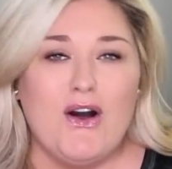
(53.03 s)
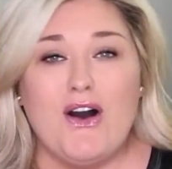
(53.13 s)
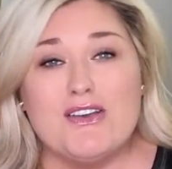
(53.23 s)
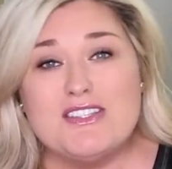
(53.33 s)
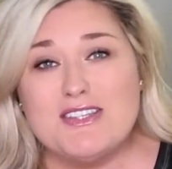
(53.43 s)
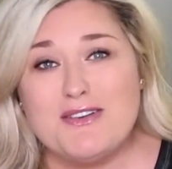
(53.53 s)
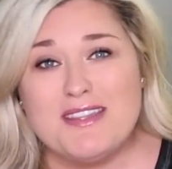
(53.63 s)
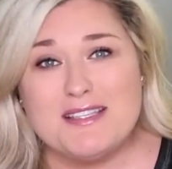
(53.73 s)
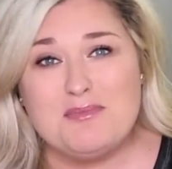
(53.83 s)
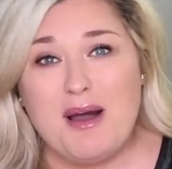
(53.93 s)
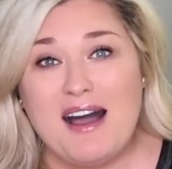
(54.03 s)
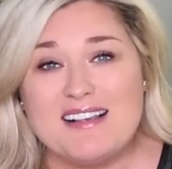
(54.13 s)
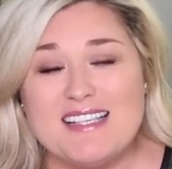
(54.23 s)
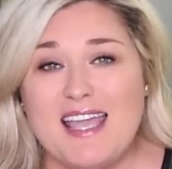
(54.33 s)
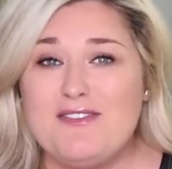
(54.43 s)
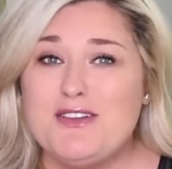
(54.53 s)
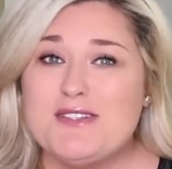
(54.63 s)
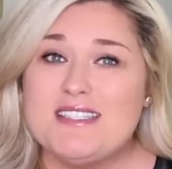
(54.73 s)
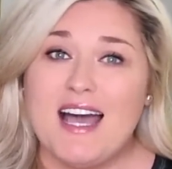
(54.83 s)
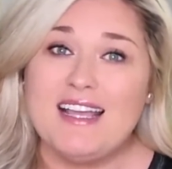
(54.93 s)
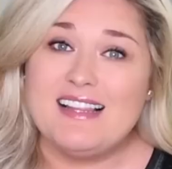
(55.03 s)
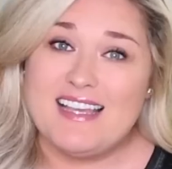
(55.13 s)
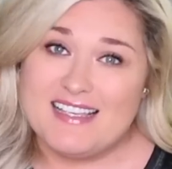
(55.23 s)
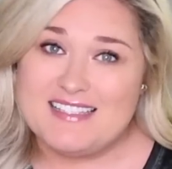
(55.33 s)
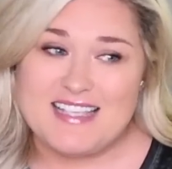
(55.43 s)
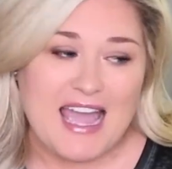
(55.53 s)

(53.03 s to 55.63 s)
Also, this box, I have a new stylist.